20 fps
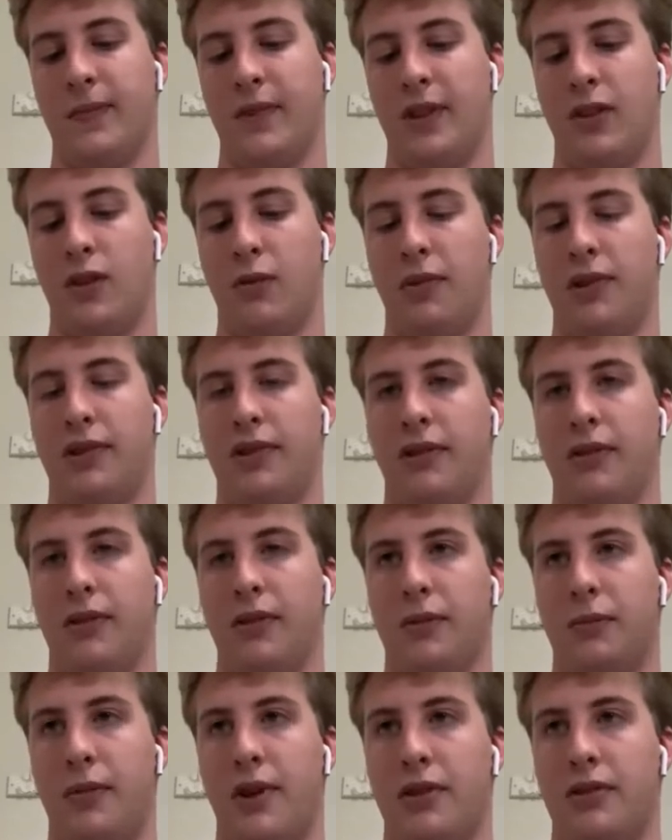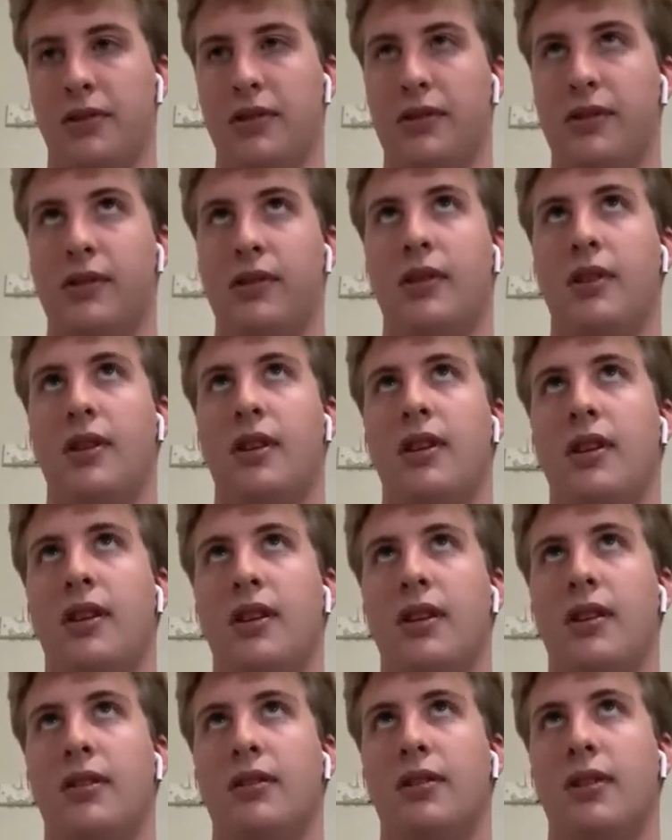they're missing those matches
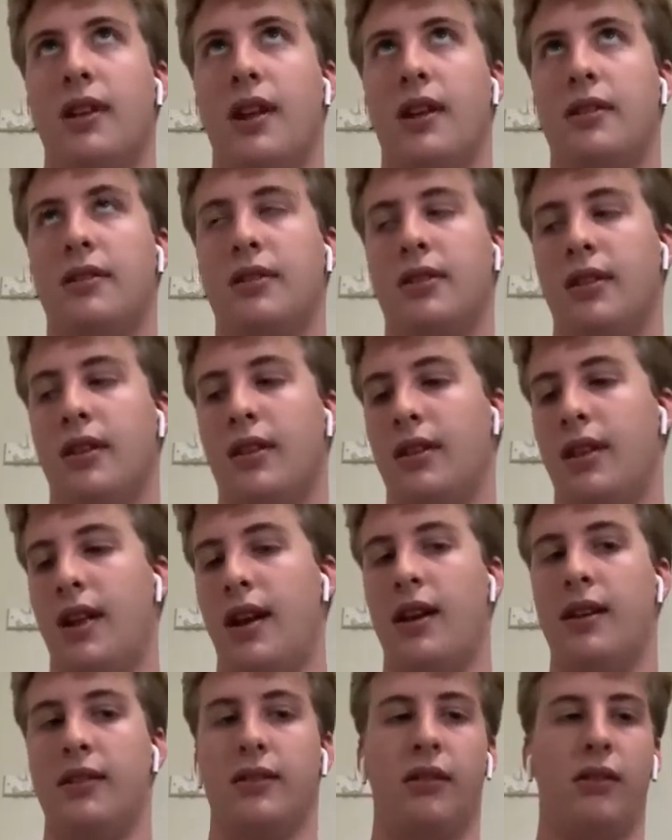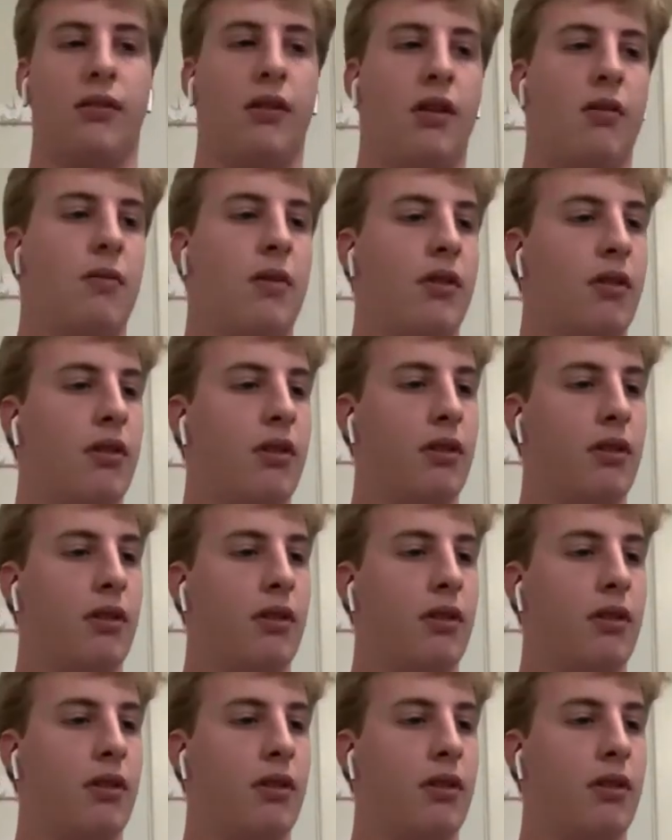so that's yeah. that is a threat with